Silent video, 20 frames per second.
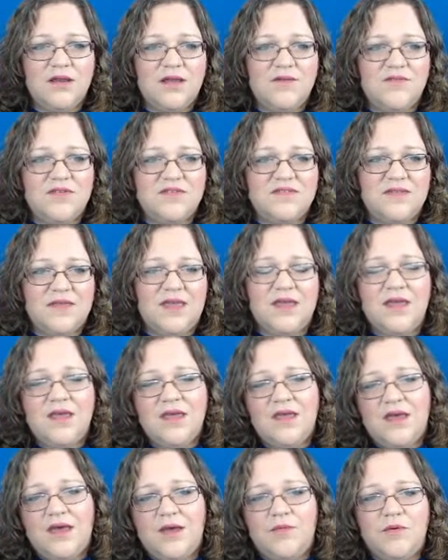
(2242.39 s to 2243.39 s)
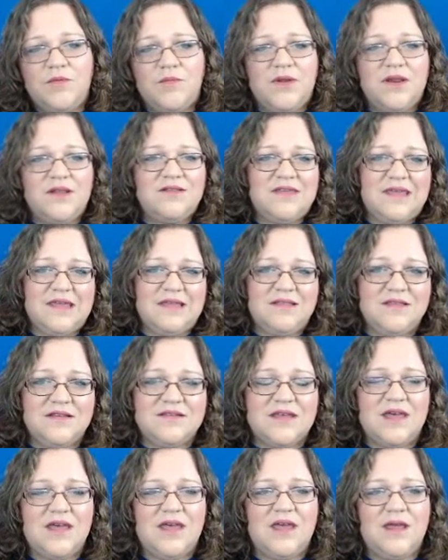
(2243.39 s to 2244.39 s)
Obviously, I would want to take the
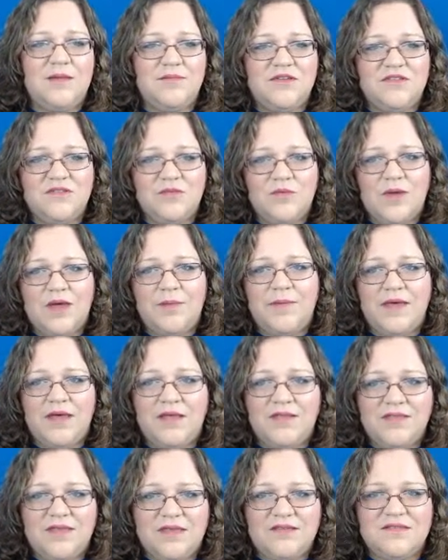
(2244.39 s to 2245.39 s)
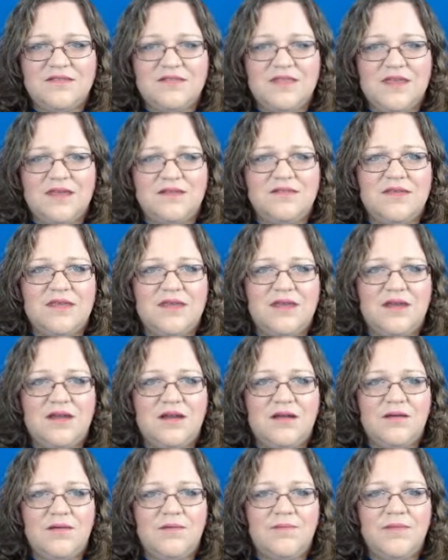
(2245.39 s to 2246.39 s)
time to swap out these things
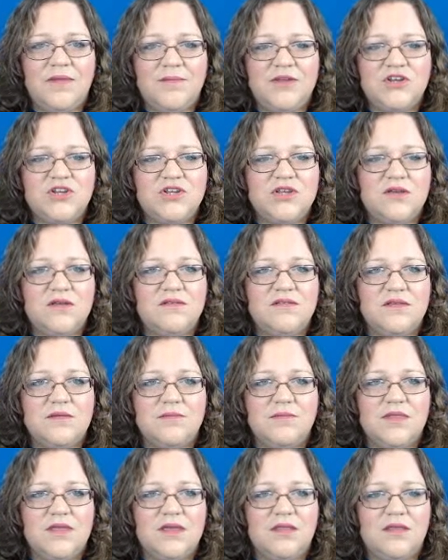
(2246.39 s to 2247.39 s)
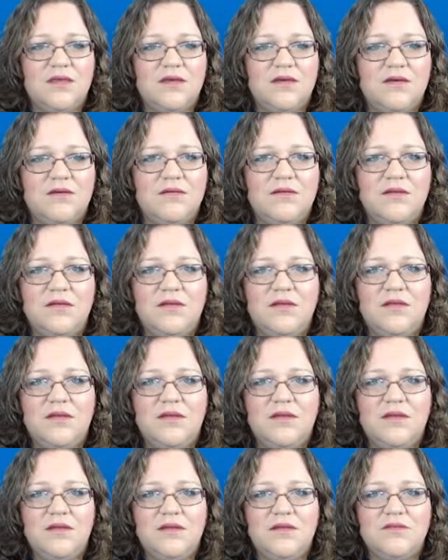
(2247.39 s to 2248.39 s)
here. Let me show you something though,
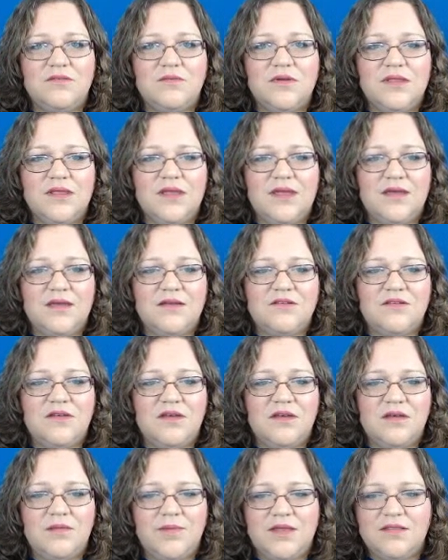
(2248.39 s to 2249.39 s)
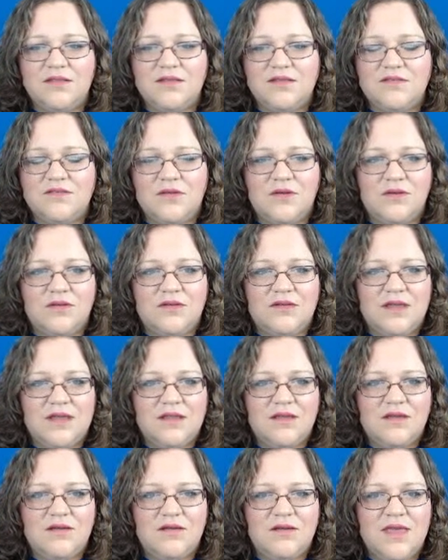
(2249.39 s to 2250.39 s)
because really I could talk about this all day
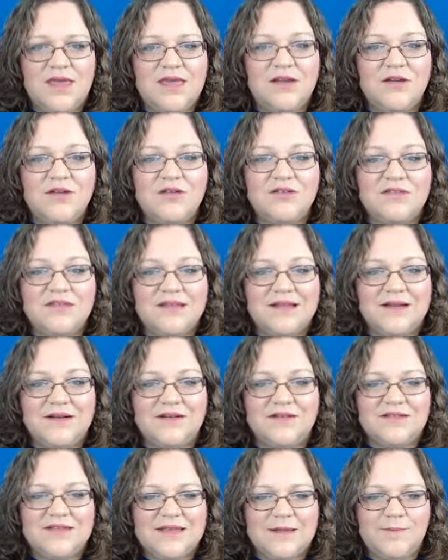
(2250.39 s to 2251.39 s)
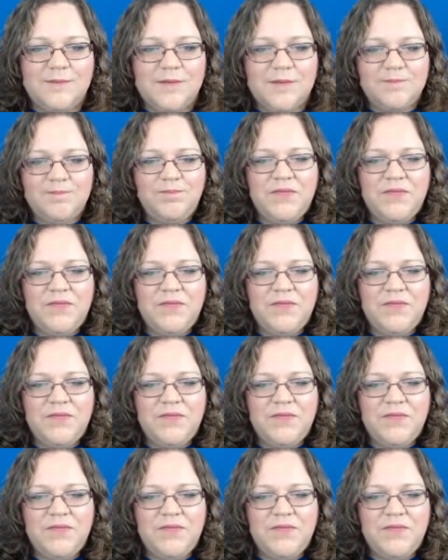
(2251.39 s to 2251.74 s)
long. Here's a little tip.